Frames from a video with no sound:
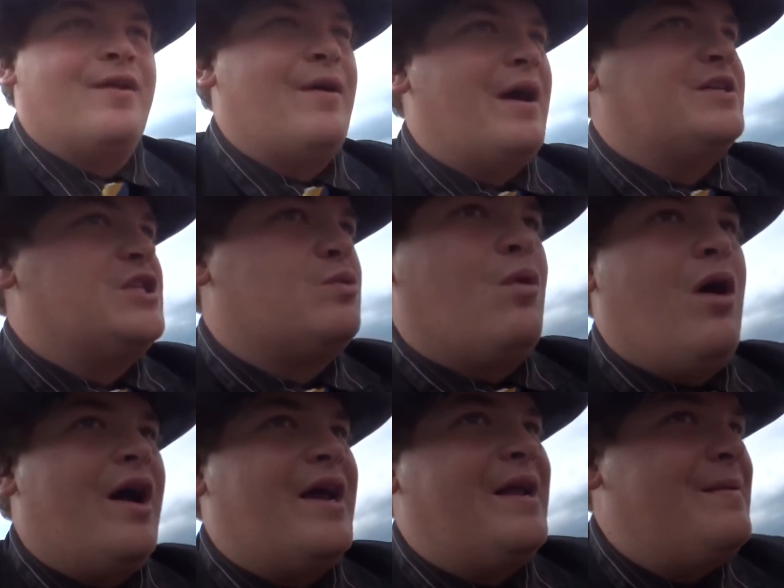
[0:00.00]
you know, I was just
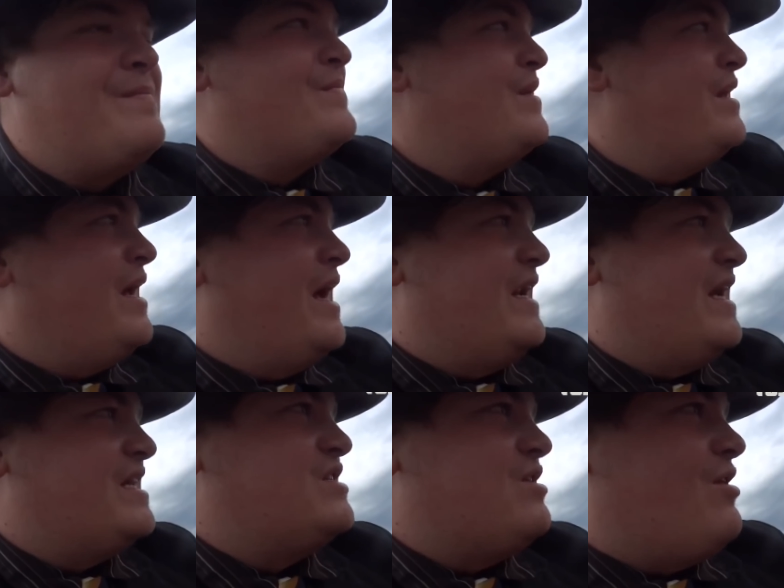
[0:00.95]
walking, and
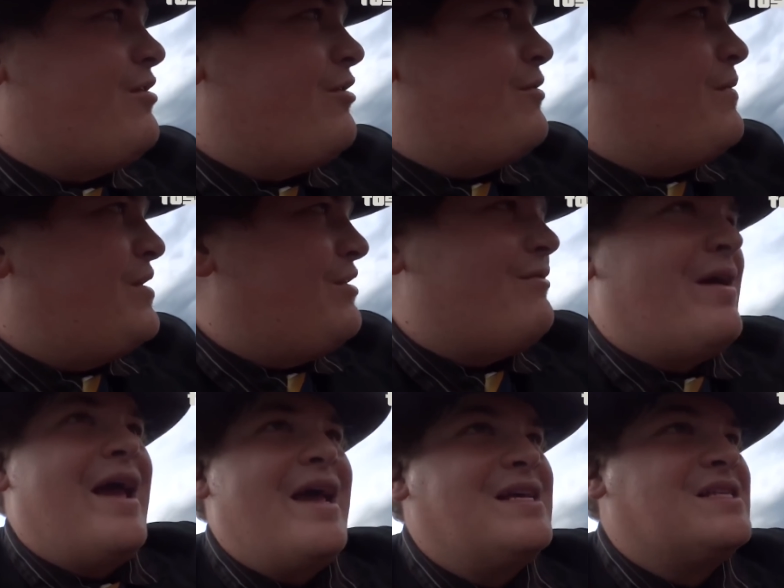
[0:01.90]
I saw her with her
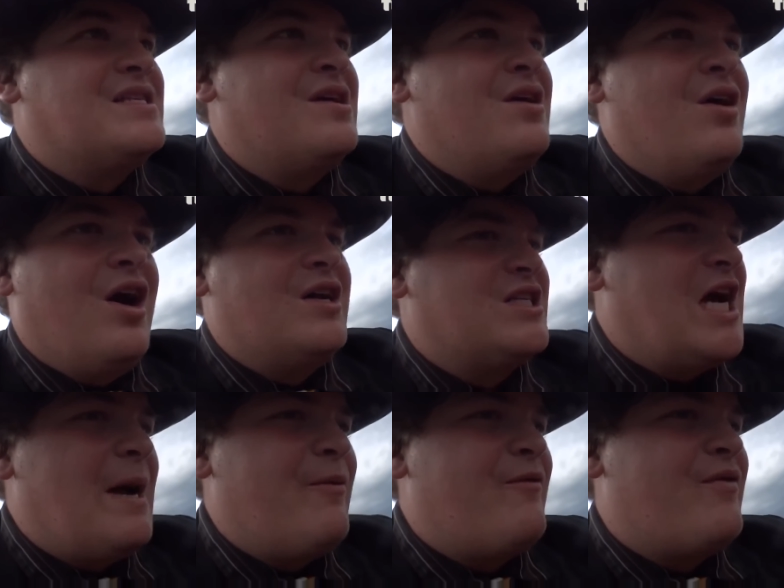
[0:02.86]
eggs on
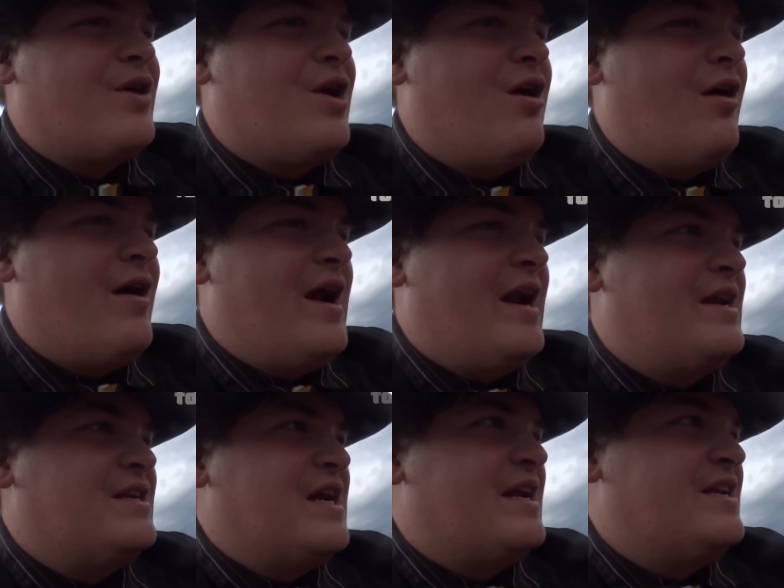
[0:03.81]
top of her car,
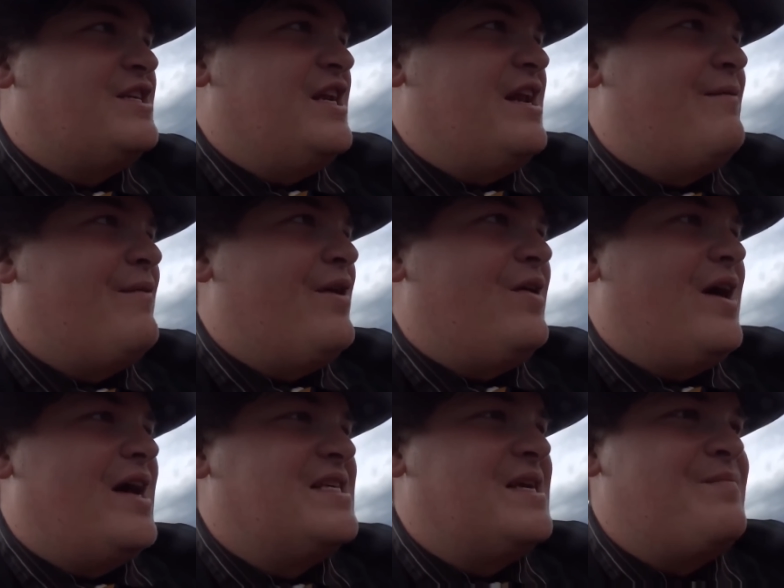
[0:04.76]
and, I, she didn't
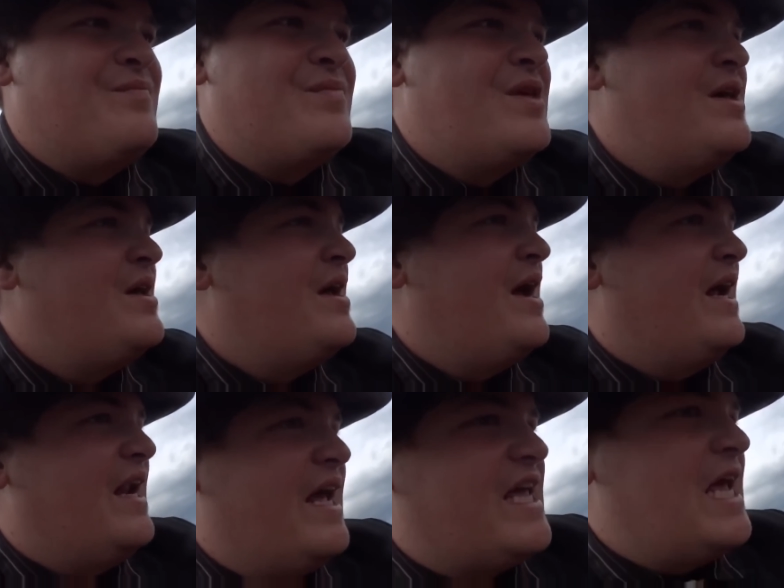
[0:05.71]
realize it.
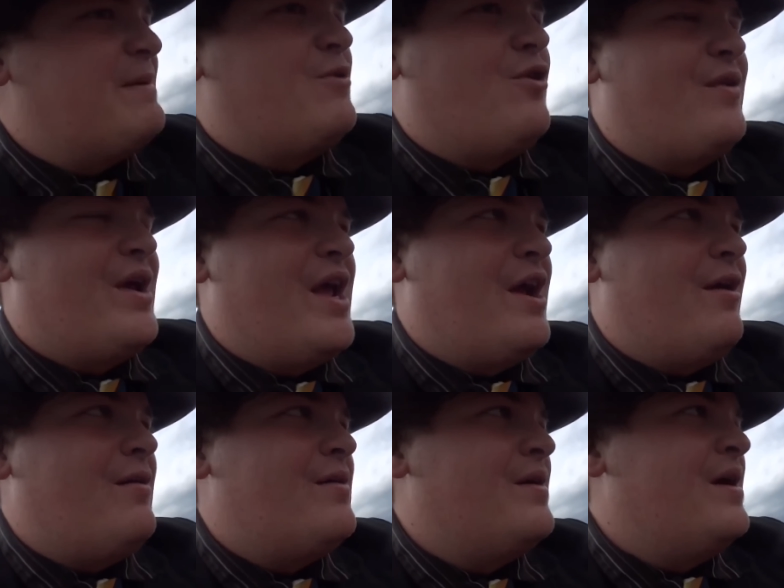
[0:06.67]
And I came over
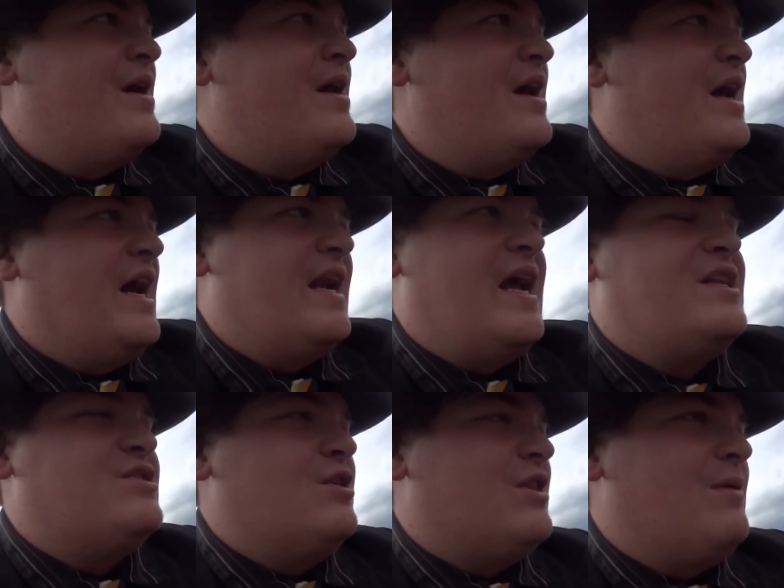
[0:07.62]
here, and
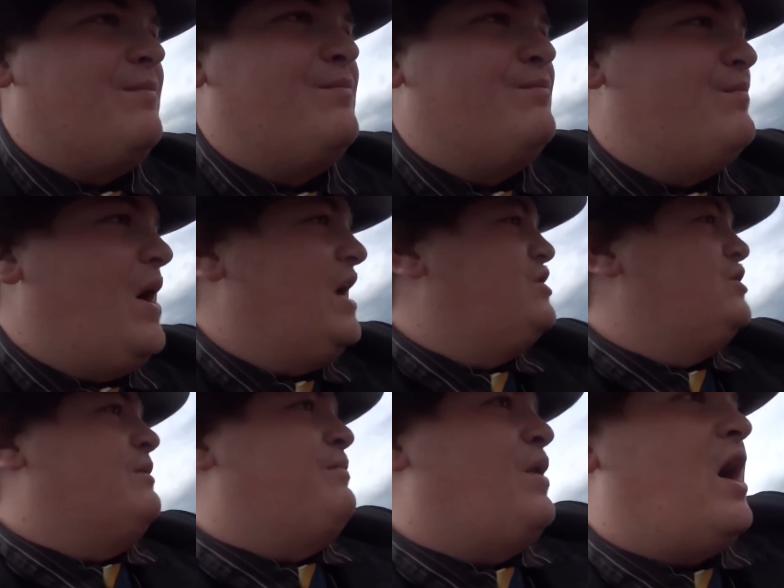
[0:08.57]
I took the I
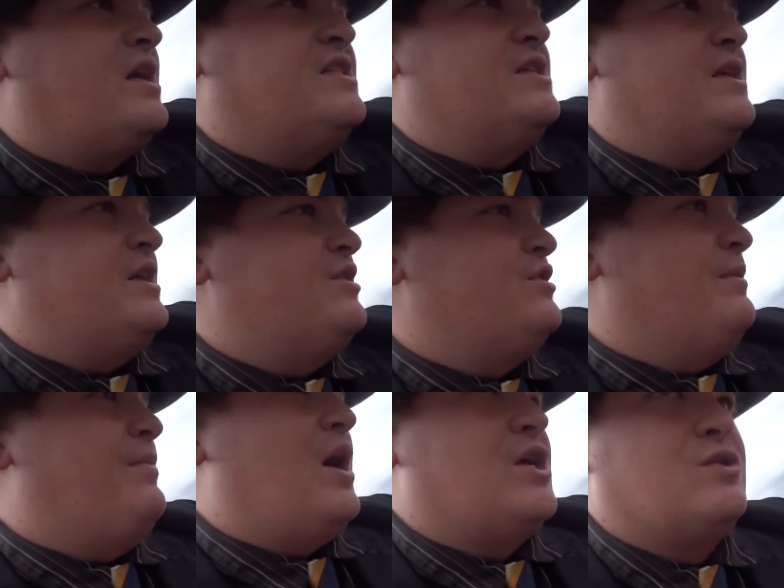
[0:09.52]
took the boxes. I took
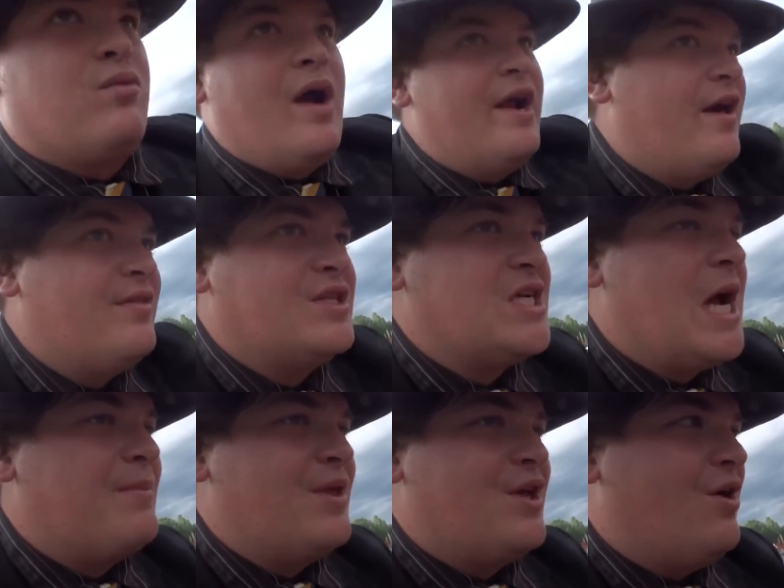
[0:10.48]
the box right off the
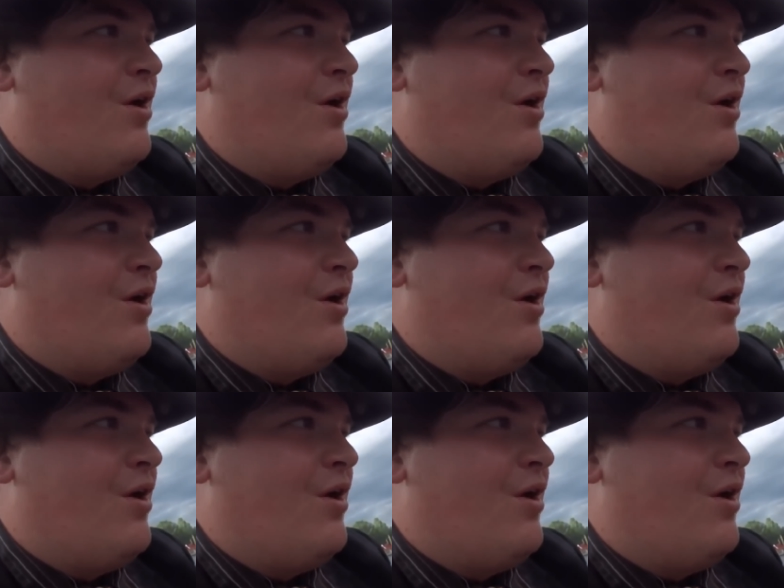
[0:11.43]
top of the